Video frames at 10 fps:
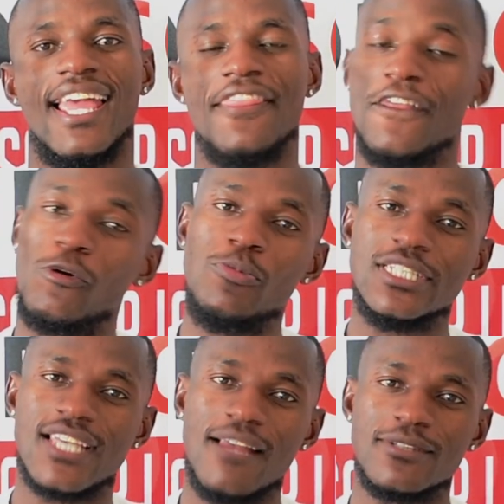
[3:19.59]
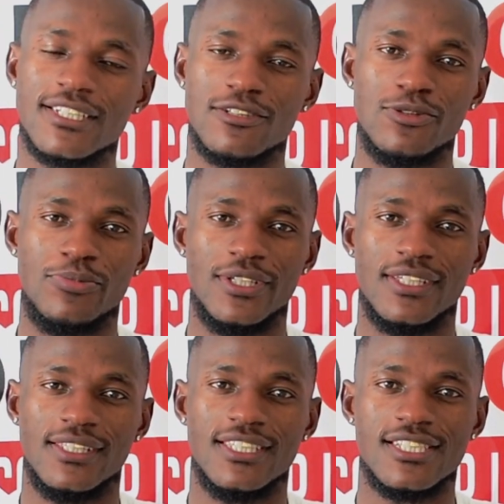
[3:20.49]
and there will be times that we'll
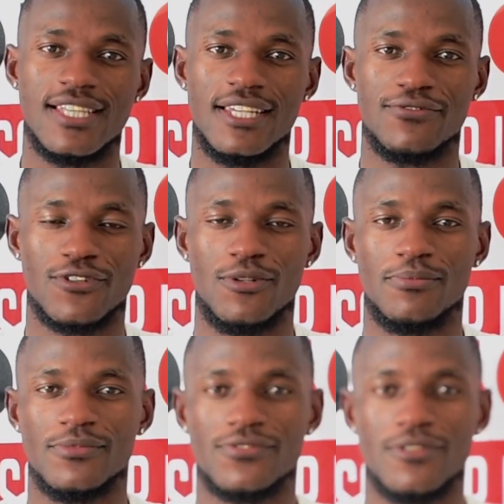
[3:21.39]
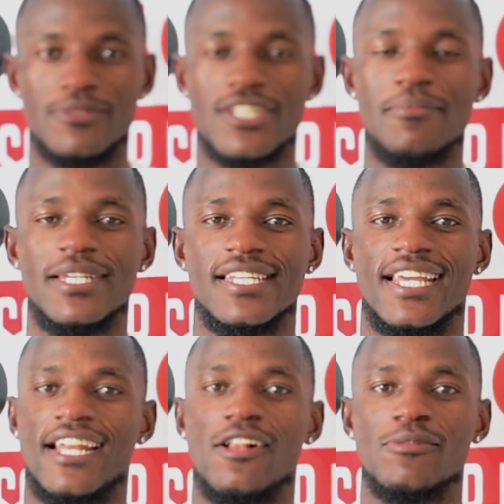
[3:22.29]
be this side from Germany,
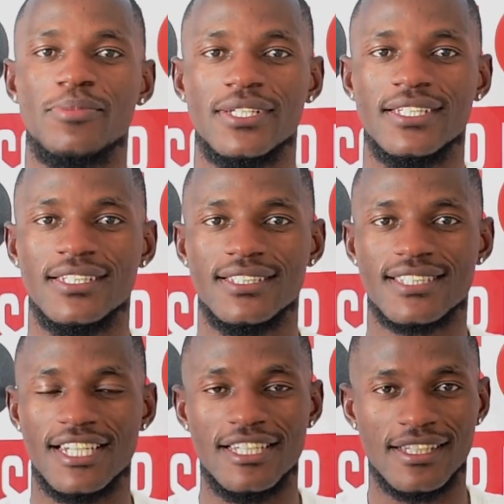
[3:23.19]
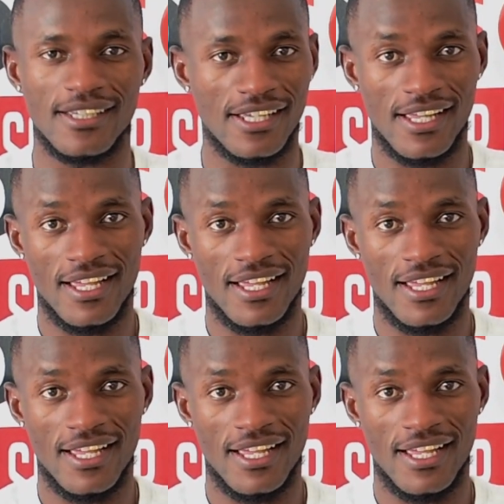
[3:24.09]
and I'll be telling,